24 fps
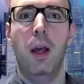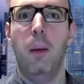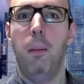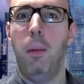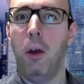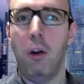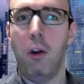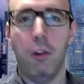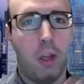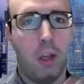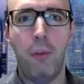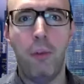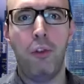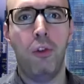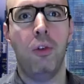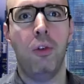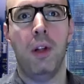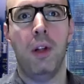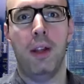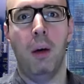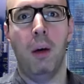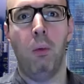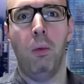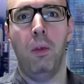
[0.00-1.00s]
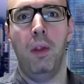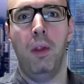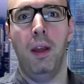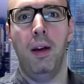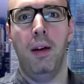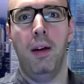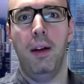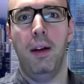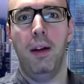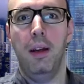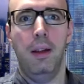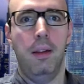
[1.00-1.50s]
because I'm sure that out
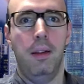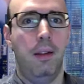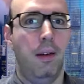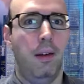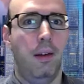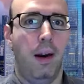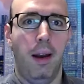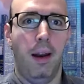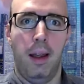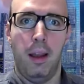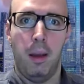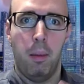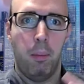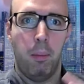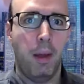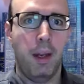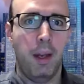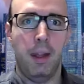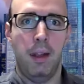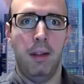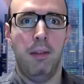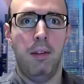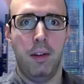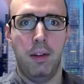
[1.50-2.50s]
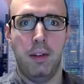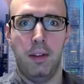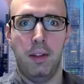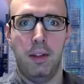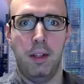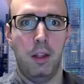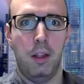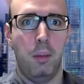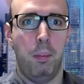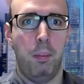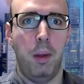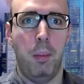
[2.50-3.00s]
there, there are like many
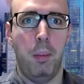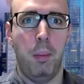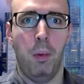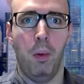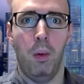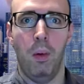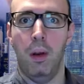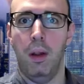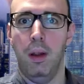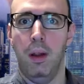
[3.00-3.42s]
interested people,